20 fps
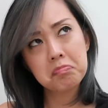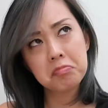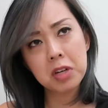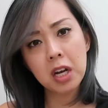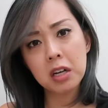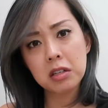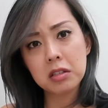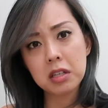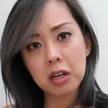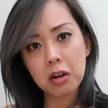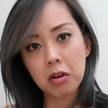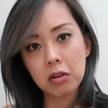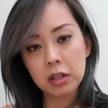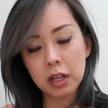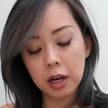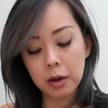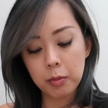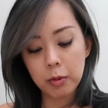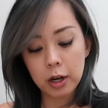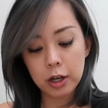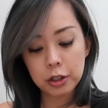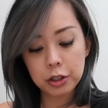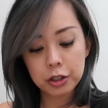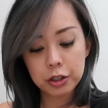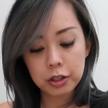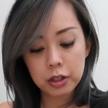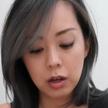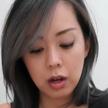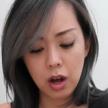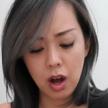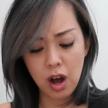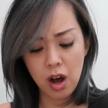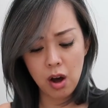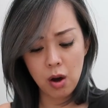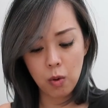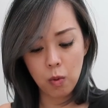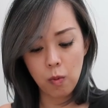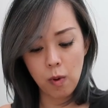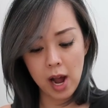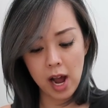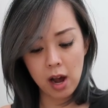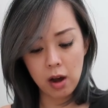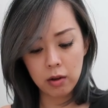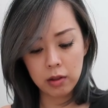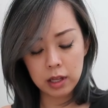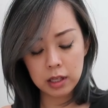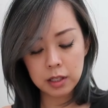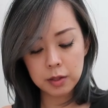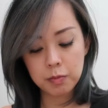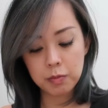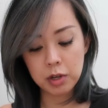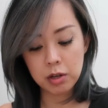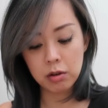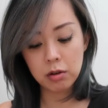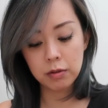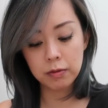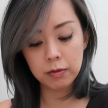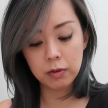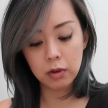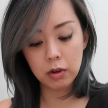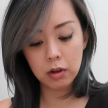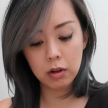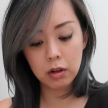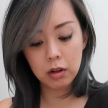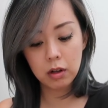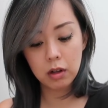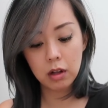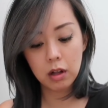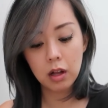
Yeah, it's called airbrush. Oh wow, that's beautiful.